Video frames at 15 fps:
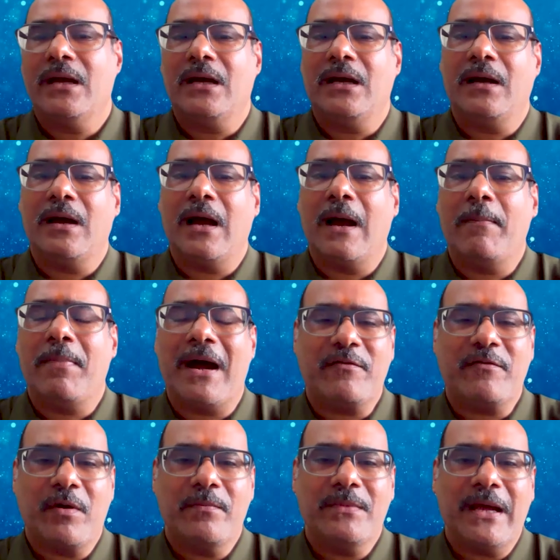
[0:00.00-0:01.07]

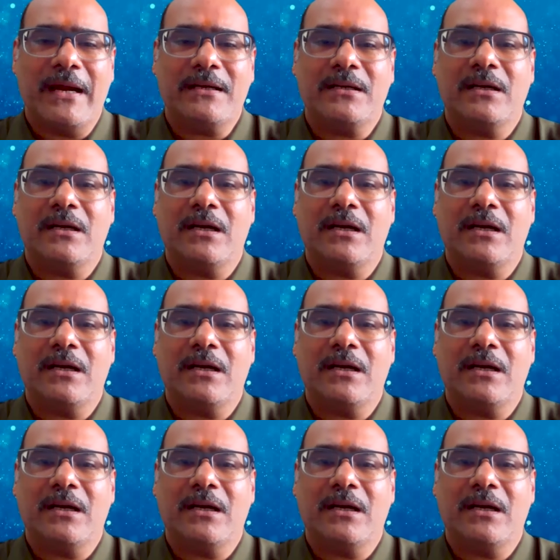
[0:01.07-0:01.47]
Apart from that,